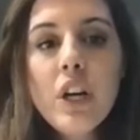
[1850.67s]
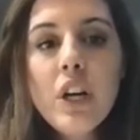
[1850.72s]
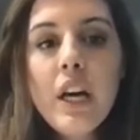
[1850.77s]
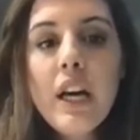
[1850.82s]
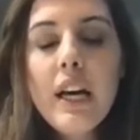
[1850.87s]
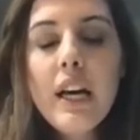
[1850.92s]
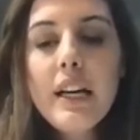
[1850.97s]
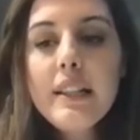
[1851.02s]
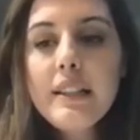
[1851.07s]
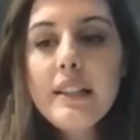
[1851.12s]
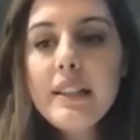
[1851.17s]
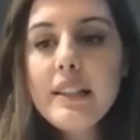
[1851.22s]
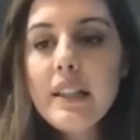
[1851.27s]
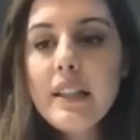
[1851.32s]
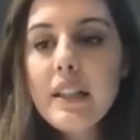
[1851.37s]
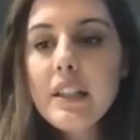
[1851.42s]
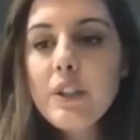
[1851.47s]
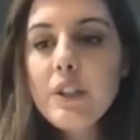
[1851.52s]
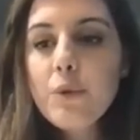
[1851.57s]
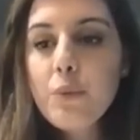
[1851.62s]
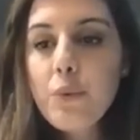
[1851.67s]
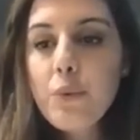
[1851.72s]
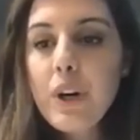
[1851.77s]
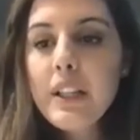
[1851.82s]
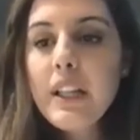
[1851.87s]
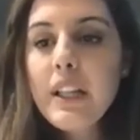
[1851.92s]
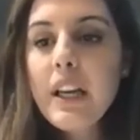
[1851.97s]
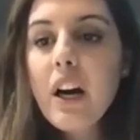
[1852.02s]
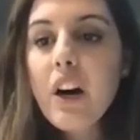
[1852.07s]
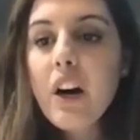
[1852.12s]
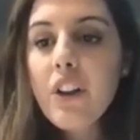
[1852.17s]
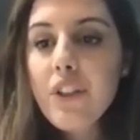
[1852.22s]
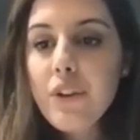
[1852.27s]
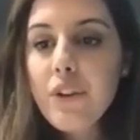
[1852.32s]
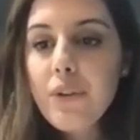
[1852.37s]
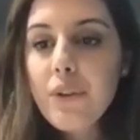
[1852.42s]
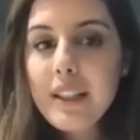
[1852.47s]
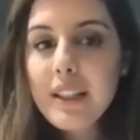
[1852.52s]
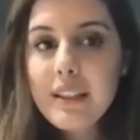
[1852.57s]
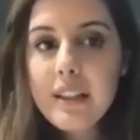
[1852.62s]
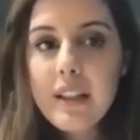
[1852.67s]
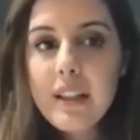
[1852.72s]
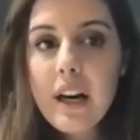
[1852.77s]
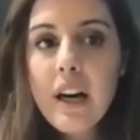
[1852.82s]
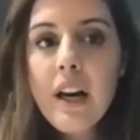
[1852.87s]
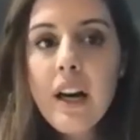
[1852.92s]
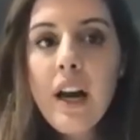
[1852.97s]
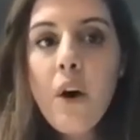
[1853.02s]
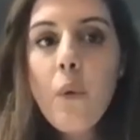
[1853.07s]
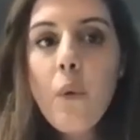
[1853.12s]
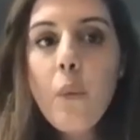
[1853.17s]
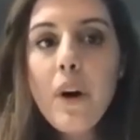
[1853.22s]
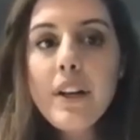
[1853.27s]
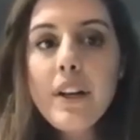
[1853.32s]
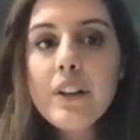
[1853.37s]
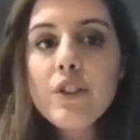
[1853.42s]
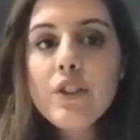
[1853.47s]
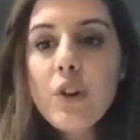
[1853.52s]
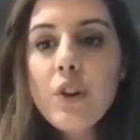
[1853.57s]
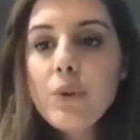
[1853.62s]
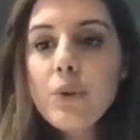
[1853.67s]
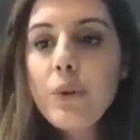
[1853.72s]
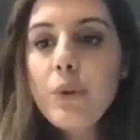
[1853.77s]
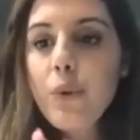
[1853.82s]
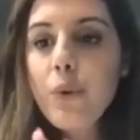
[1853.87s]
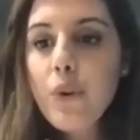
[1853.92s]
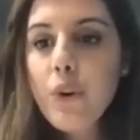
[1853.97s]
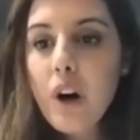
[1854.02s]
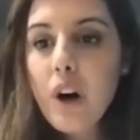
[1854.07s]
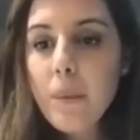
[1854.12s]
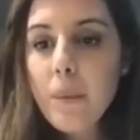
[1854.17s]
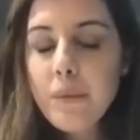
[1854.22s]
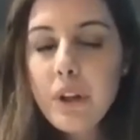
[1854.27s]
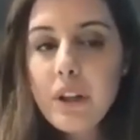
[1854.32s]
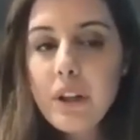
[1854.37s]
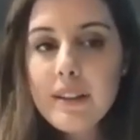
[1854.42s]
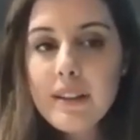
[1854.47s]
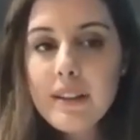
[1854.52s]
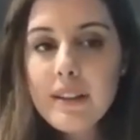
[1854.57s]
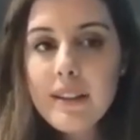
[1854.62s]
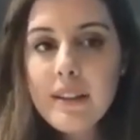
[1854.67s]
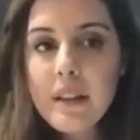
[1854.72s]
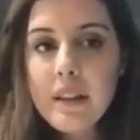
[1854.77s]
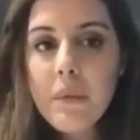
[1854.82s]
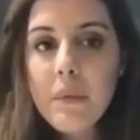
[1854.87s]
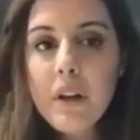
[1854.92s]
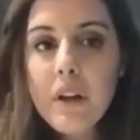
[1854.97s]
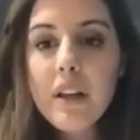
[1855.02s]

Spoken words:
is spreading on the retina when it goes through your optical system.